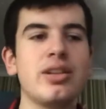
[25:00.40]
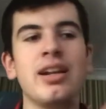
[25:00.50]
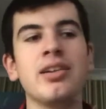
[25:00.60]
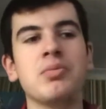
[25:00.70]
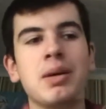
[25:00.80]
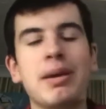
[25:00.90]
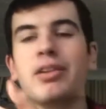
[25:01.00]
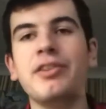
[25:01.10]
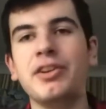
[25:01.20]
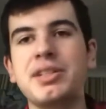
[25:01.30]
then come back
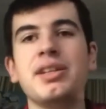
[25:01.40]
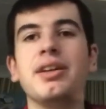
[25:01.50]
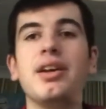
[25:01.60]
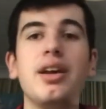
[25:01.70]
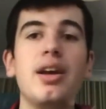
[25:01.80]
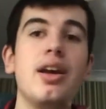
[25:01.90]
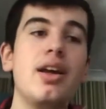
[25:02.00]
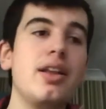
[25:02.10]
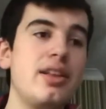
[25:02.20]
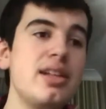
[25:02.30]
with honesty.
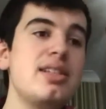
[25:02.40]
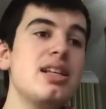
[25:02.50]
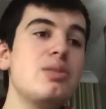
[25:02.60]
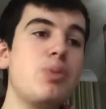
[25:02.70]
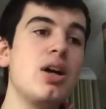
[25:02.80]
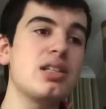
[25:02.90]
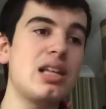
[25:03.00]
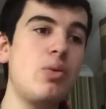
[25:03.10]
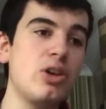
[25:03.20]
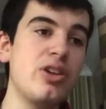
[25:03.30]
This is part of
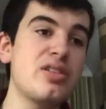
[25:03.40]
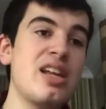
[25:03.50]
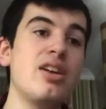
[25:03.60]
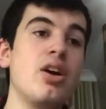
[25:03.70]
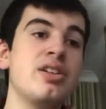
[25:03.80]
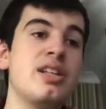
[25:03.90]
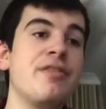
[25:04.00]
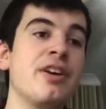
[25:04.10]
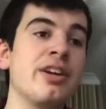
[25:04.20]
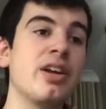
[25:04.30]
that 100% honesty
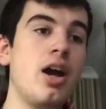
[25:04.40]
thing.